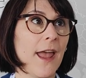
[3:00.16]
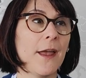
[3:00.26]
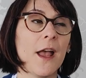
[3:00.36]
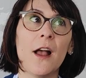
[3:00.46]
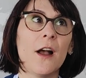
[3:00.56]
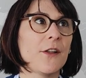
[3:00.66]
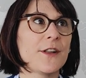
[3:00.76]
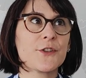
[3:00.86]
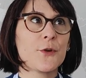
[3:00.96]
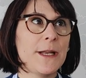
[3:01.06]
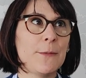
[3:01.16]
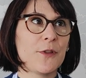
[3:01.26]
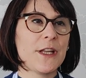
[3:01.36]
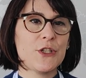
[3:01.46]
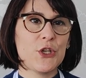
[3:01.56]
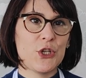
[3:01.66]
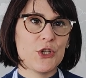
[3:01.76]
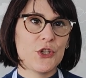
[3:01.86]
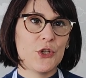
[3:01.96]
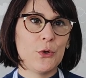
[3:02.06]
There's so many more things you
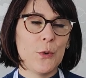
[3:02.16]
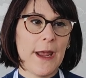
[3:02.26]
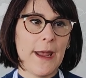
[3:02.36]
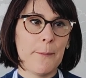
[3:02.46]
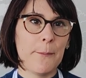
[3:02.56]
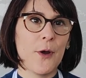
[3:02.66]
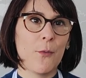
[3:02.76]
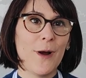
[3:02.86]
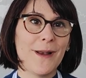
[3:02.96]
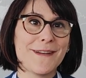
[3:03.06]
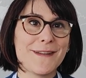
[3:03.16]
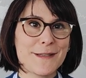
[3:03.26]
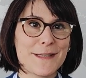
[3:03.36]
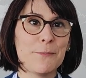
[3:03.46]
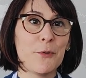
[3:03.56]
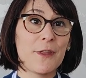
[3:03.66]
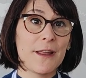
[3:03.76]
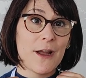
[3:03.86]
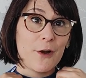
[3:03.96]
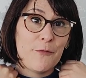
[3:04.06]
could do, but one simple thing